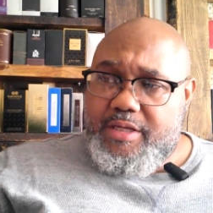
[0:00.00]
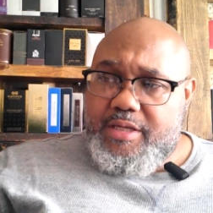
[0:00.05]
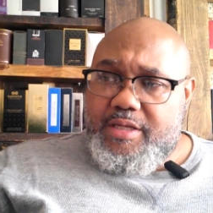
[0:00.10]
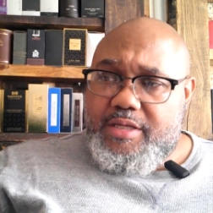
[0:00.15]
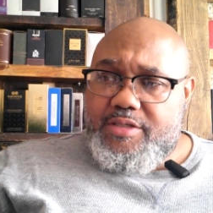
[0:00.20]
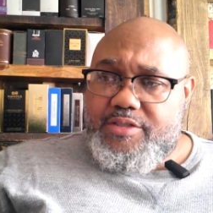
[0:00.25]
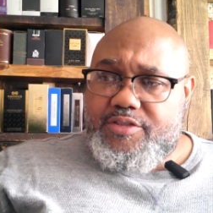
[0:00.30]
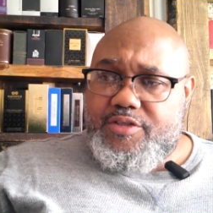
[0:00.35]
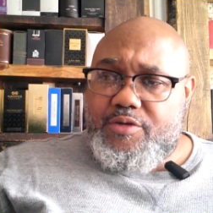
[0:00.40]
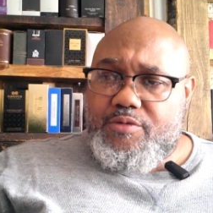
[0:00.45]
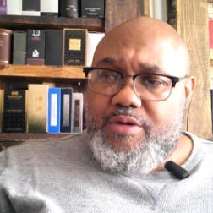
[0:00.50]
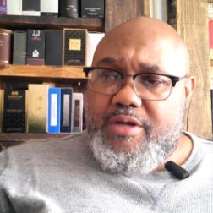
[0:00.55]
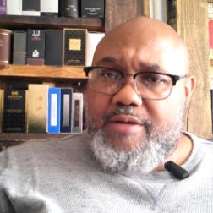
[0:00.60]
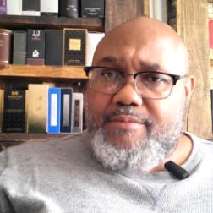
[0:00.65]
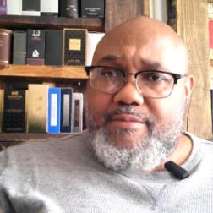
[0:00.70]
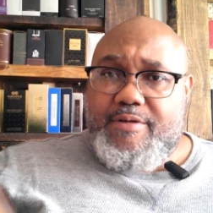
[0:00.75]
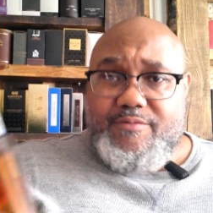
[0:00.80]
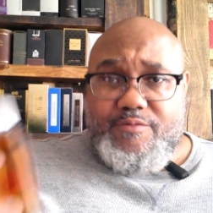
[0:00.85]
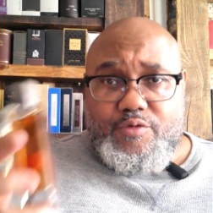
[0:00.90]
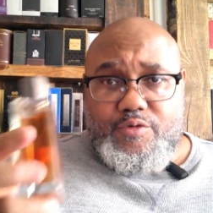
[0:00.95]
So, um,
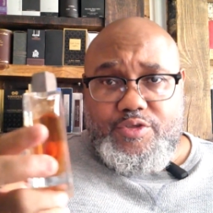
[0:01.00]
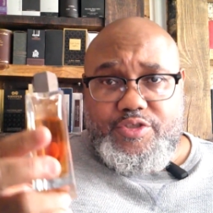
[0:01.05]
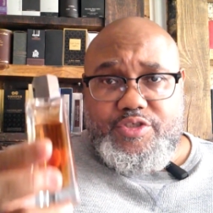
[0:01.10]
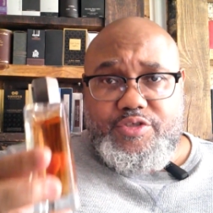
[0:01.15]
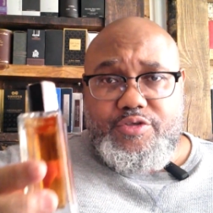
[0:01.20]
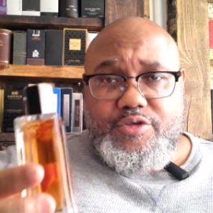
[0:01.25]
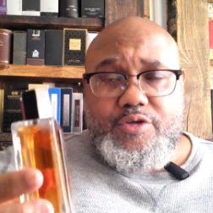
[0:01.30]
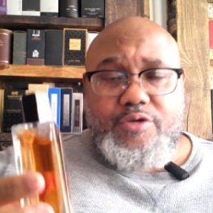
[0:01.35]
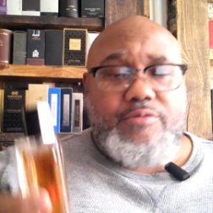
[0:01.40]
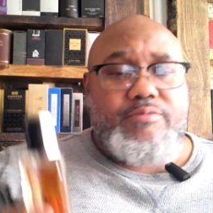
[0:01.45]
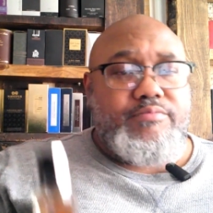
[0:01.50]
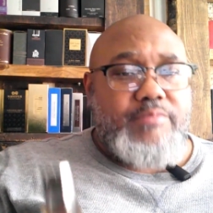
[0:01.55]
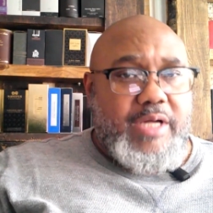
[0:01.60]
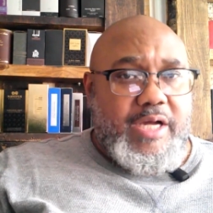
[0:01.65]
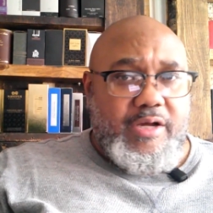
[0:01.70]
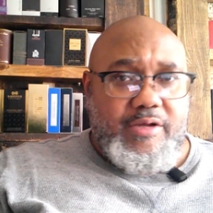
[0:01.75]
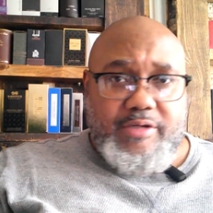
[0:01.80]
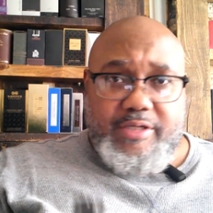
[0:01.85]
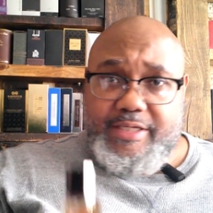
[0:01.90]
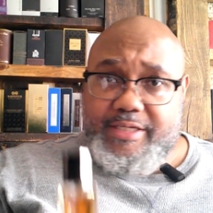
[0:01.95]
of course, you know, I'll
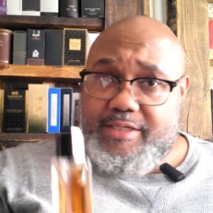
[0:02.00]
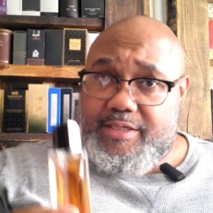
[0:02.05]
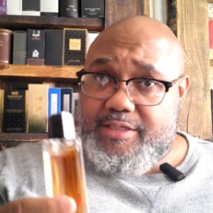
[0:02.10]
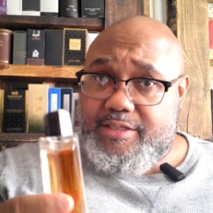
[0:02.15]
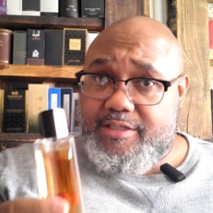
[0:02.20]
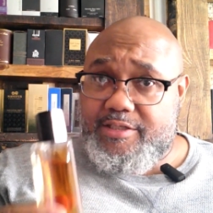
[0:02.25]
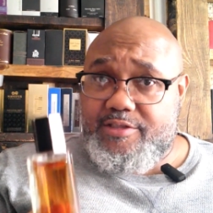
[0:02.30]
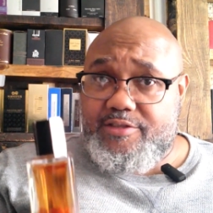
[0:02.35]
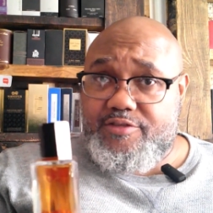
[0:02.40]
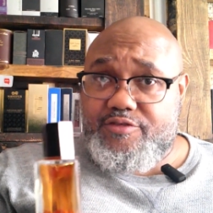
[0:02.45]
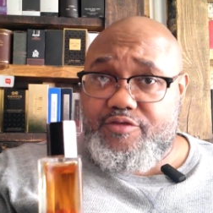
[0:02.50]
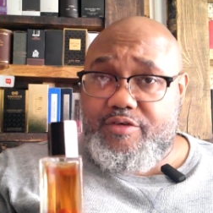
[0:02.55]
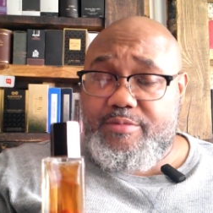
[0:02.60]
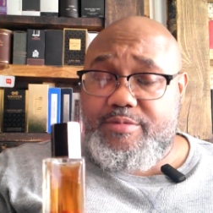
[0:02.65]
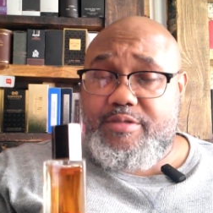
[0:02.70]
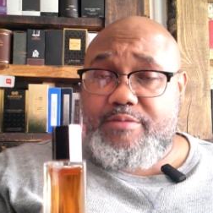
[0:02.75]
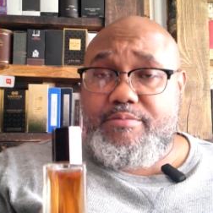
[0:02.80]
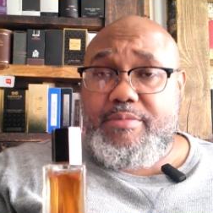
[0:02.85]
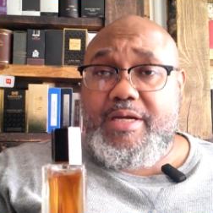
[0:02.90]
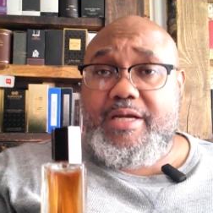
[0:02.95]
link it in the description
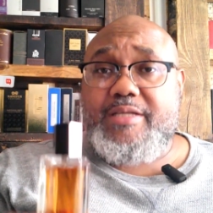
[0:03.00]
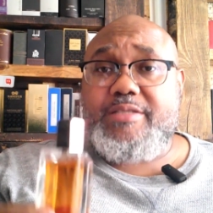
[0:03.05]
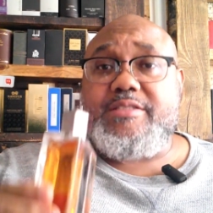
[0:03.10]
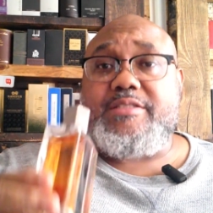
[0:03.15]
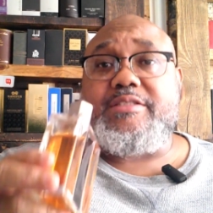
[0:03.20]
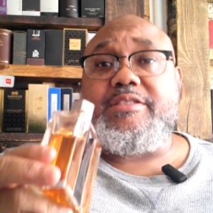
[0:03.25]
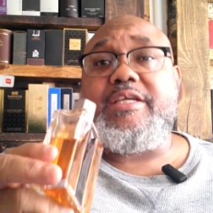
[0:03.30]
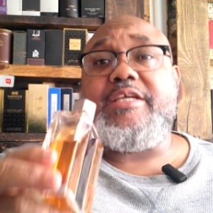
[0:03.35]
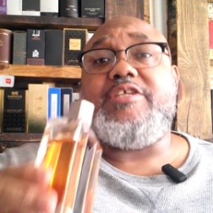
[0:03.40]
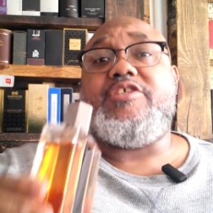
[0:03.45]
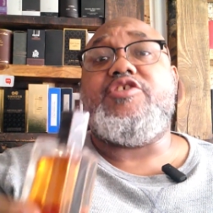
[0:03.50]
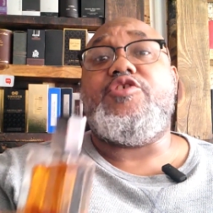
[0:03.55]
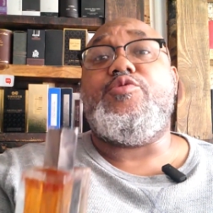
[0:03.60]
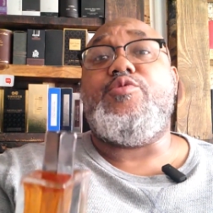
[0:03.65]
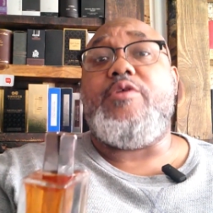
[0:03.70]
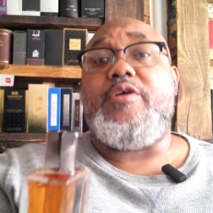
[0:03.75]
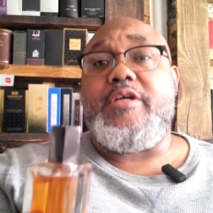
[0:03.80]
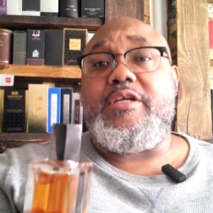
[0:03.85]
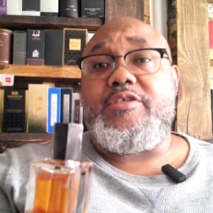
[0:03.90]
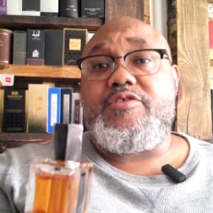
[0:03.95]
box in case you are
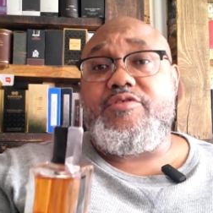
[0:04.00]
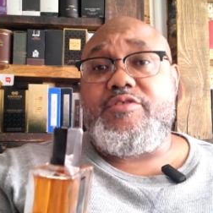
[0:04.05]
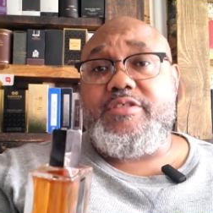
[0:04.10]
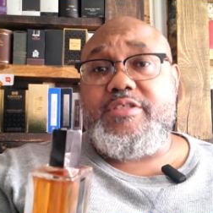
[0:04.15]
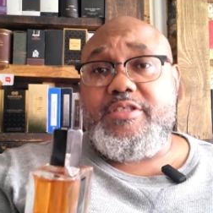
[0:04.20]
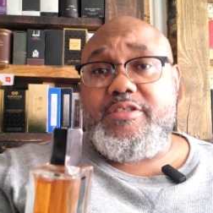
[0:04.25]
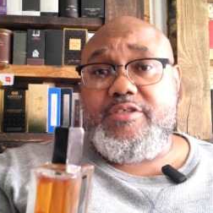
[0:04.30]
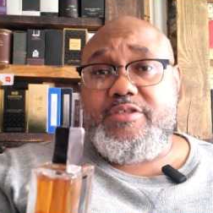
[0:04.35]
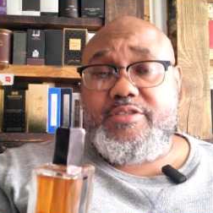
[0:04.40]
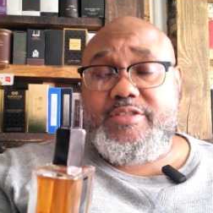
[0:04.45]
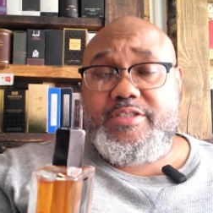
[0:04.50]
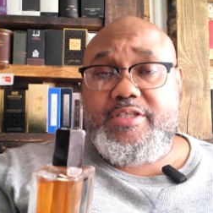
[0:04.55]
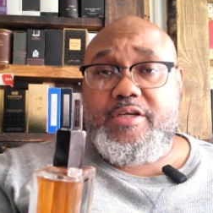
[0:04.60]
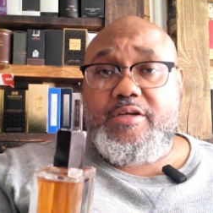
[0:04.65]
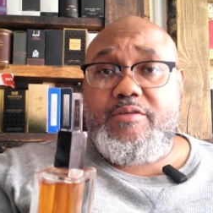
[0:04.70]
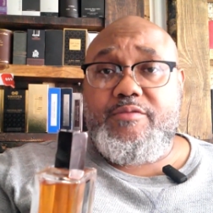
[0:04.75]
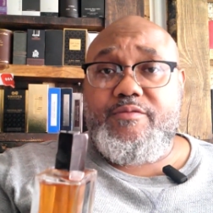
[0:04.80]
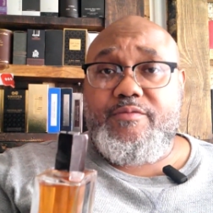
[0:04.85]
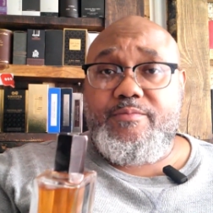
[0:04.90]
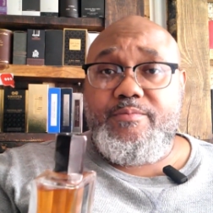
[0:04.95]
interested yourself
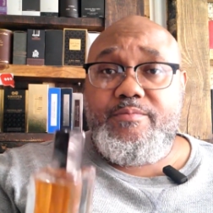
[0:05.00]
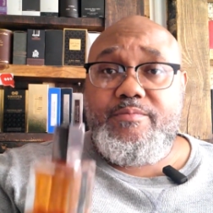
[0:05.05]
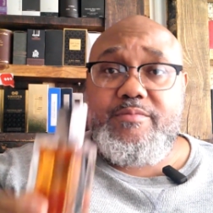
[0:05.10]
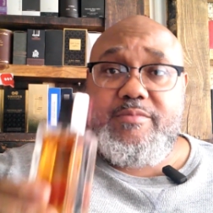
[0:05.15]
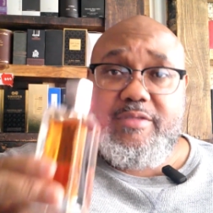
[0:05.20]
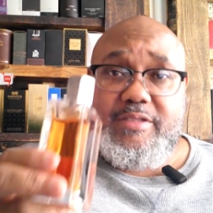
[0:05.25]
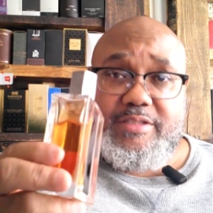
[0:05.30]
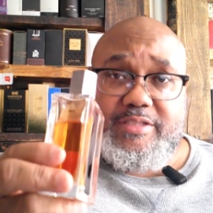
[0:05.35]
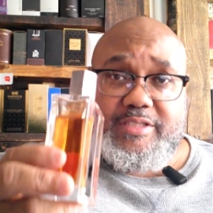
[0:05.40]
to